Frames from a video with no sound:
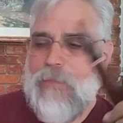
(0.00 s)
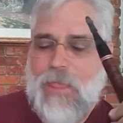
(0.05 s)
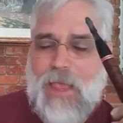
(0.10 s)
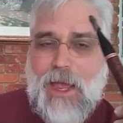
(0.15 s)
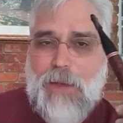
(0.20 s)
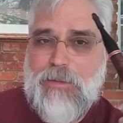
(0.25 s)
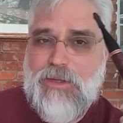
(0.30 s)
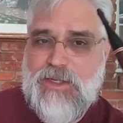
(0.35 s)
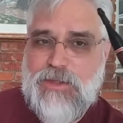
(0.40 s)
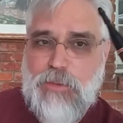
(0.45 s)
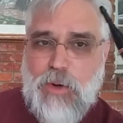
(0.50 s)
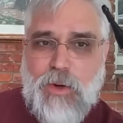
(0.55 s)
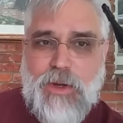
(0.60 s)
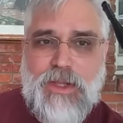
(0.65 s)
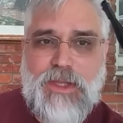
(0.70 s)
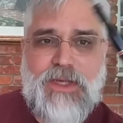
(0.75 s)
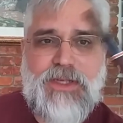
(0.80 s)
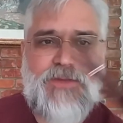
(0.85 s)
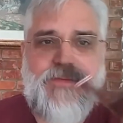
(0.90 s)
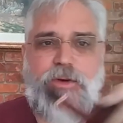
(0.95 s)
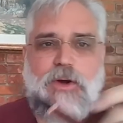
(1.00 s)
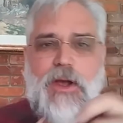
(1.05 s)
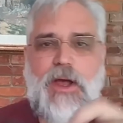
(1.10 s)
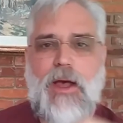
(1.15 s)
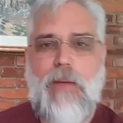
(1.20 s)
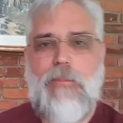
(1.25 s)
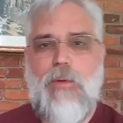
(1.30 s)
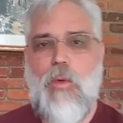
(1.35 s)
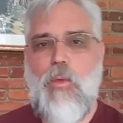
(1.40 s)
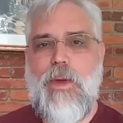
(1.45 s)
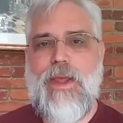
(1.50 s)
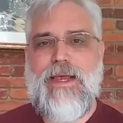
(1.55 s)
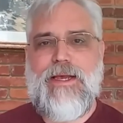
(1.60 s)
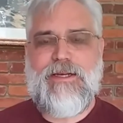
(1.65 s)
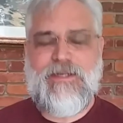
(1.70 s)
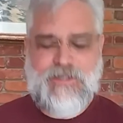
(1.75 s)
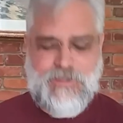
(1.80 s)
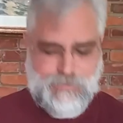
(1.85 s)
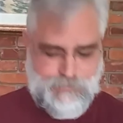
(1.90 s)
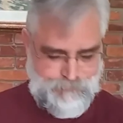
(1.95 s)
been smoking this for a couple
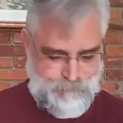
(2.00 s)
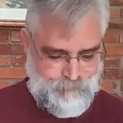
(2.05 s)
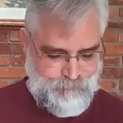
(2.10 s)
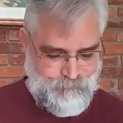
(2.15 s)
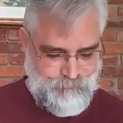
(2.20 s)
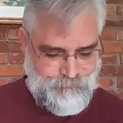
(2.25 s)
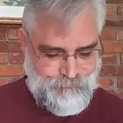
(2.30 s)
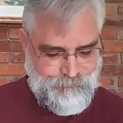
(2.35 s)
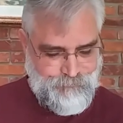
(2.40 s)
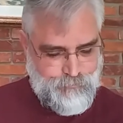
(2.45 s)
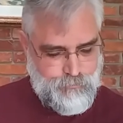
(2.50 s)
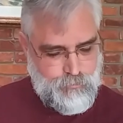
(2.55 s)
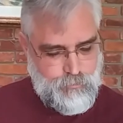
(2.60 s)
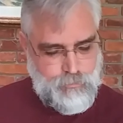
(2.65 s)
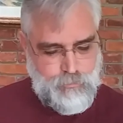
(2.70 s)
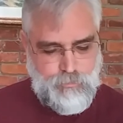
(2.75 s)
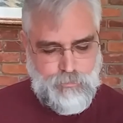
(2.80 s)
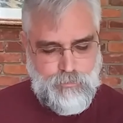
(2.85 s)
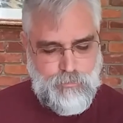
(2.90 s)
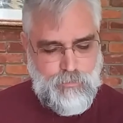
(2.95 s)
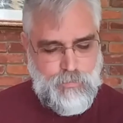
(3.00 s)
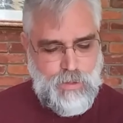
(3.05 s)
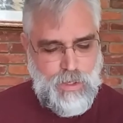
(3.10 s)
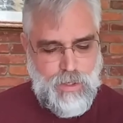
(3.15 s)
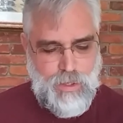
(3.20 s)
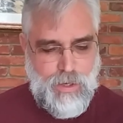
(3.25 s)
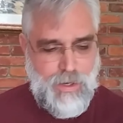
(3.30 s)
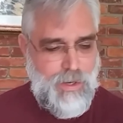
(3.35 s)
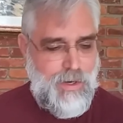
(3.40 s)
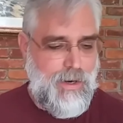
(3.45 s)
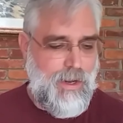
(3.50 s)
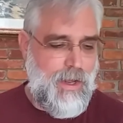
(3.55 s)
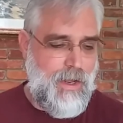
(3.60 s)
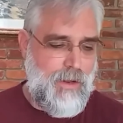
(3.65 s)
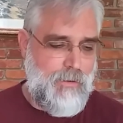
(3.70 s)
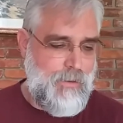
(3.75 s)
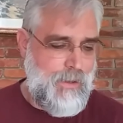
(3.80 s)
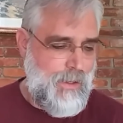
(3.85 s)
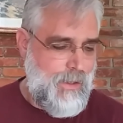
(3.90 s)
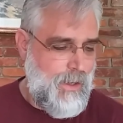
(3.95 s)
weeks. And uh,